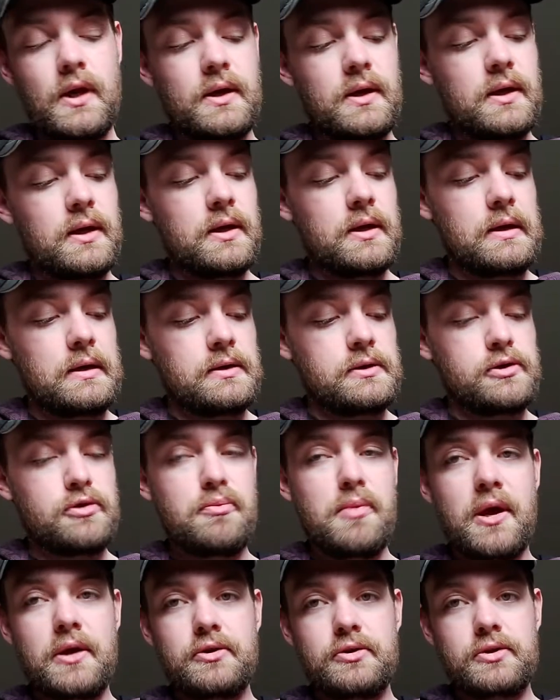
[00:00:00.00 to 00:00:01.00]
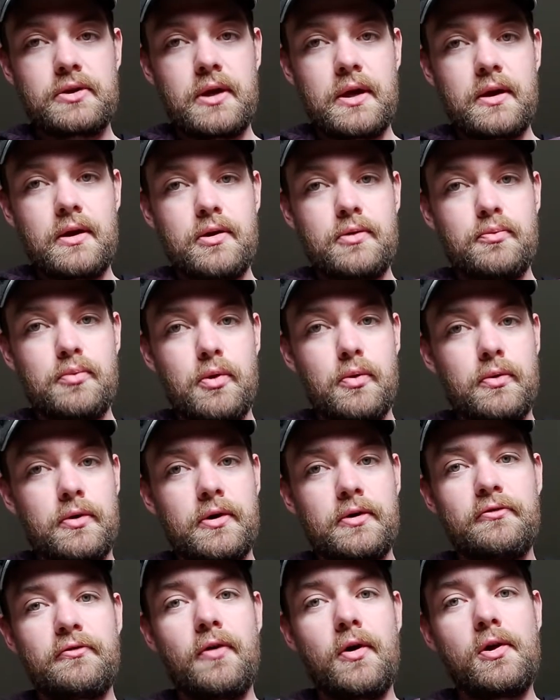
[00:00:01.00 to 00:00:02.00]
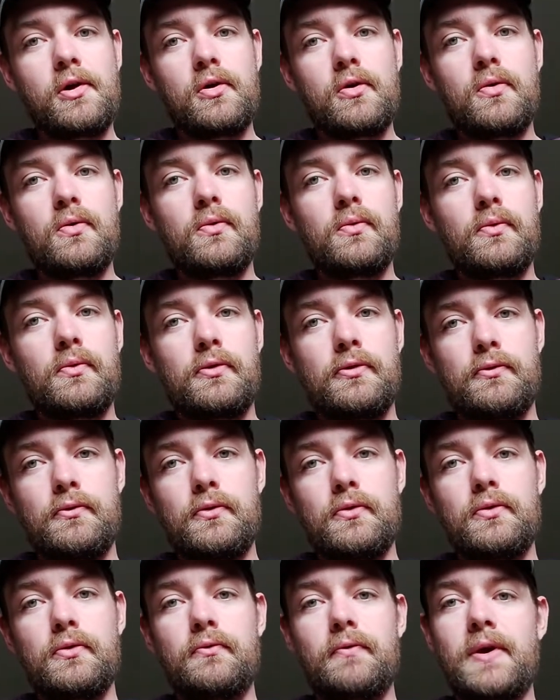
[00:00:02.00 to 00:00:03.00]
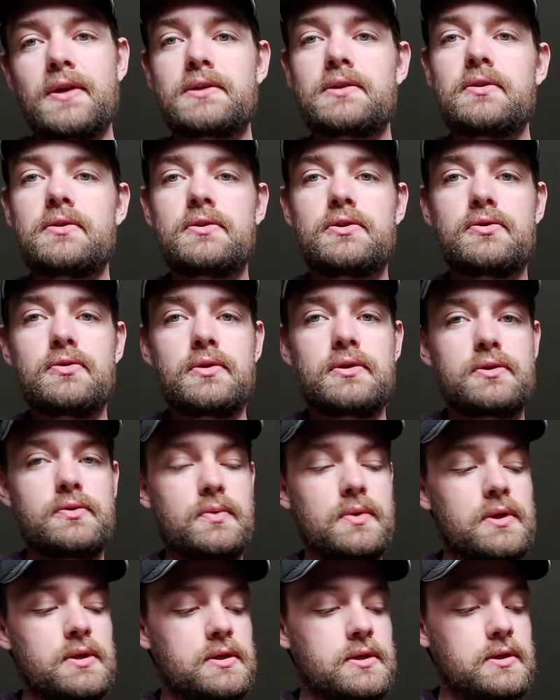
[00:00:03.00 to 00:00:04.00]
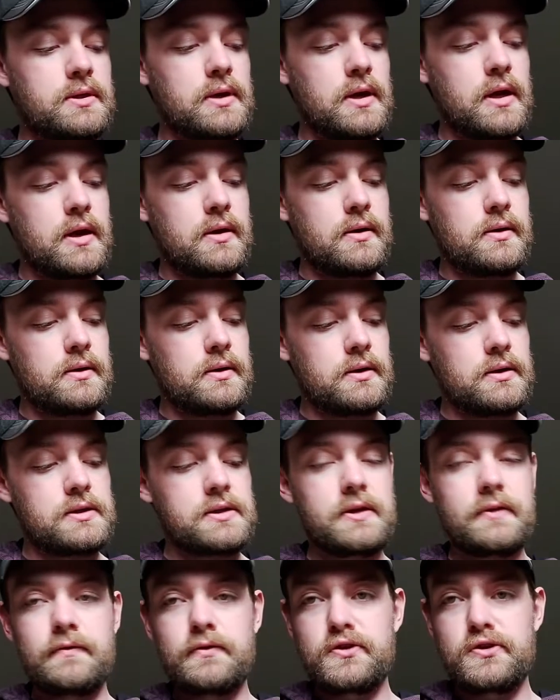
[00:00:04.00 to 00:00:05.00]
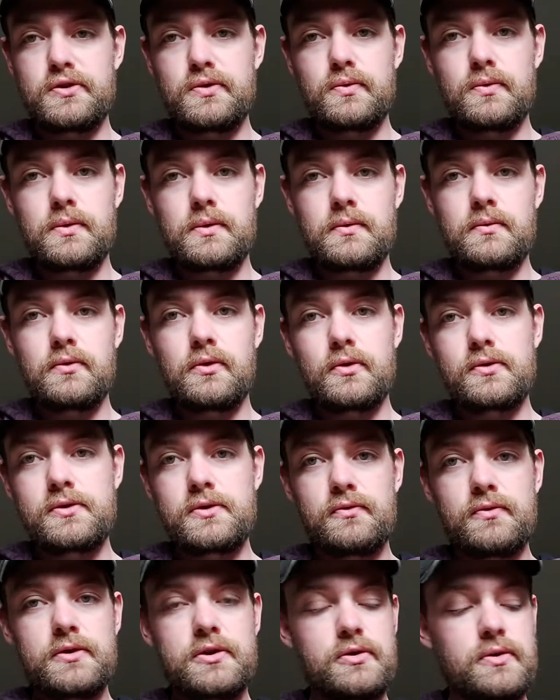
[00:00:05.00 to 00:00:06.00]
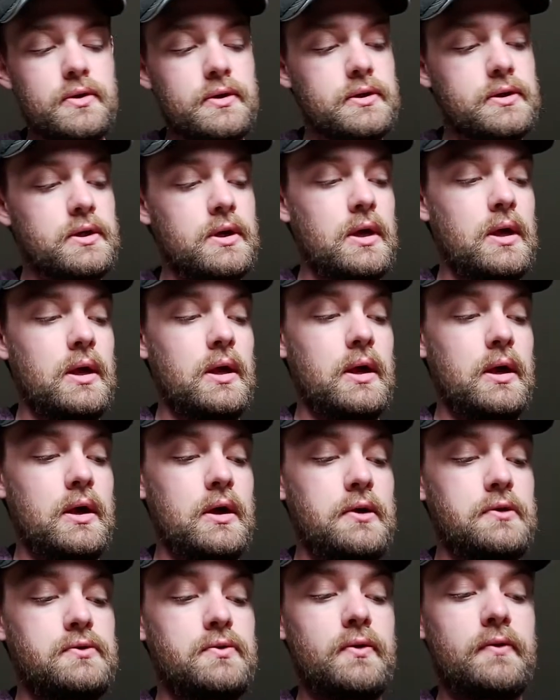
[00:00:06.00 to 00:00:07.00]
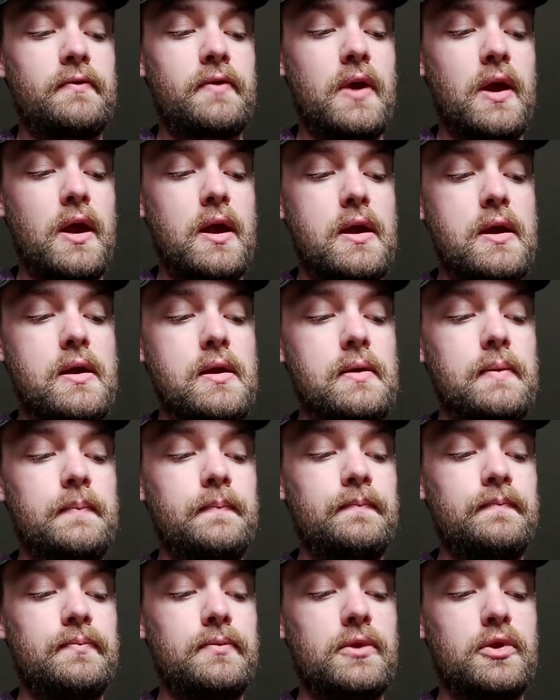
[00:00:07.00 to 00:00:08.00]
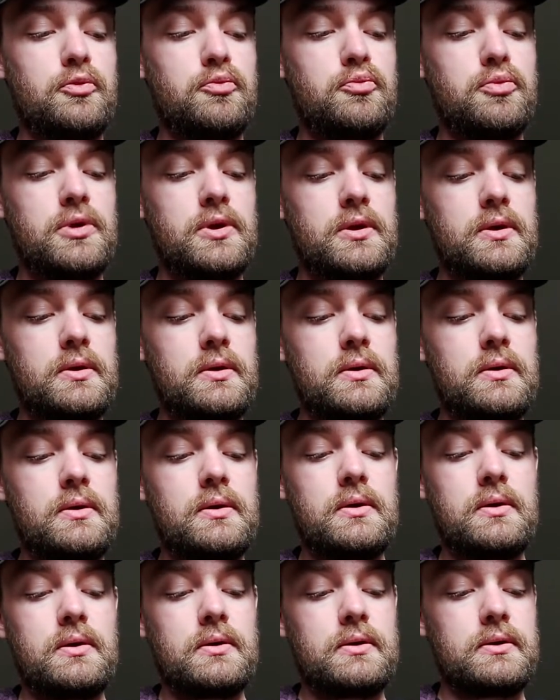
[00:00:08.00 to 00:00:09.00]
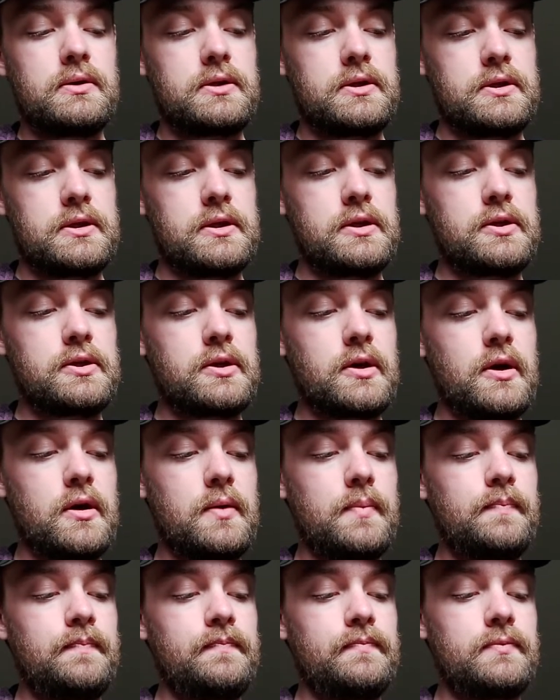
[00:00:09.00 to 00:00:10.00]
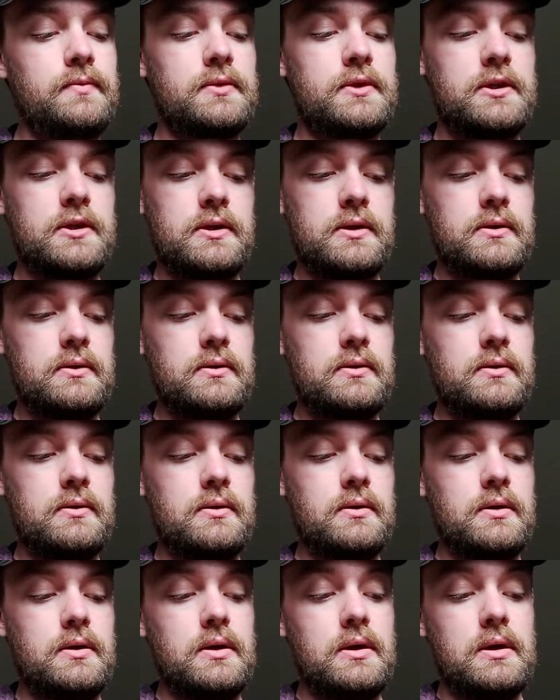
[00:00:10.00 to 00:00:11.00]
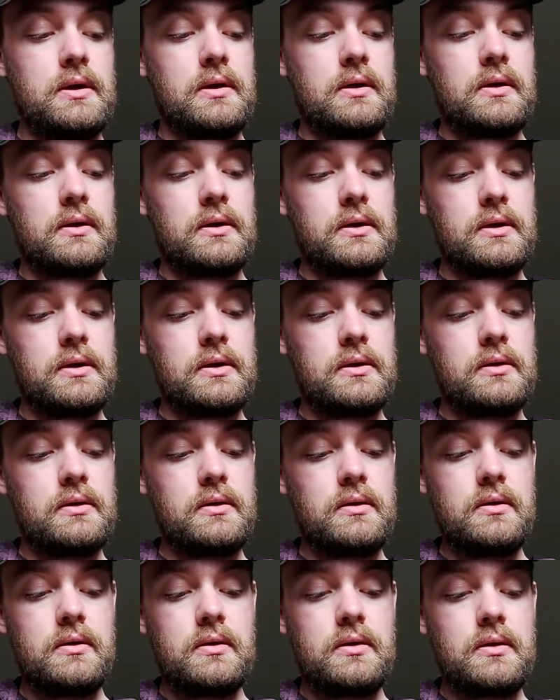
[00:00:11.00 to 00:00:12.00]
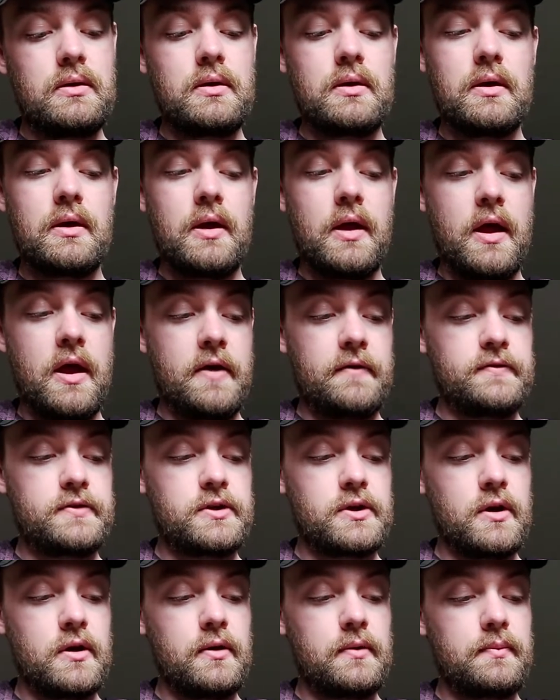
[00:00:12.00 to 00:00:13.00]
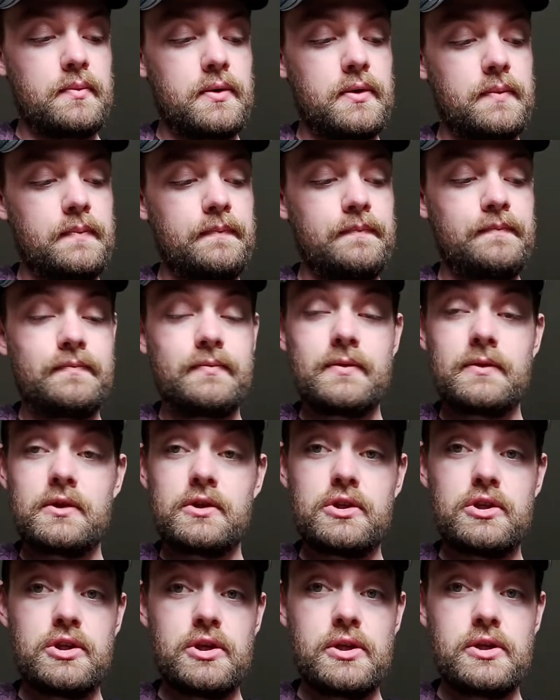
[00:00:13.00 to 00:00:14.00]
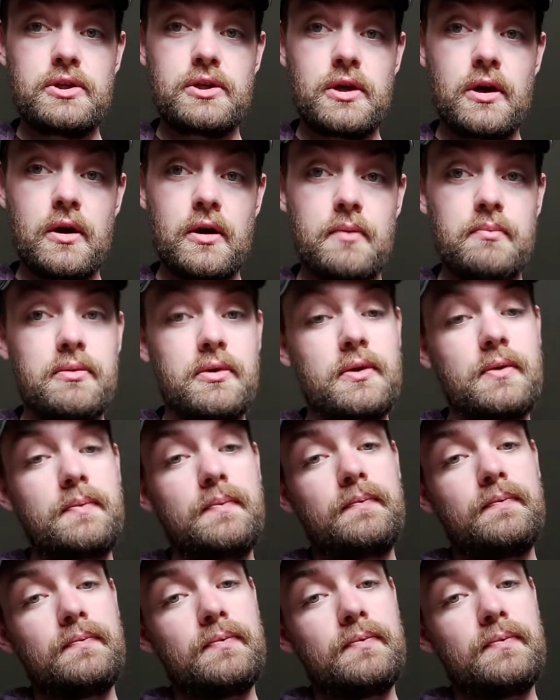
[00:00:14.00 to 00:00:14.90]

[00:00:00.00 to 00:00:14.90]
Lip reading: is your major scale, but we're going to follow through the rest of the strings with this instead of just doing those 3 strings. So we have A, B, C sharp, D, E, F sharp, G sharp,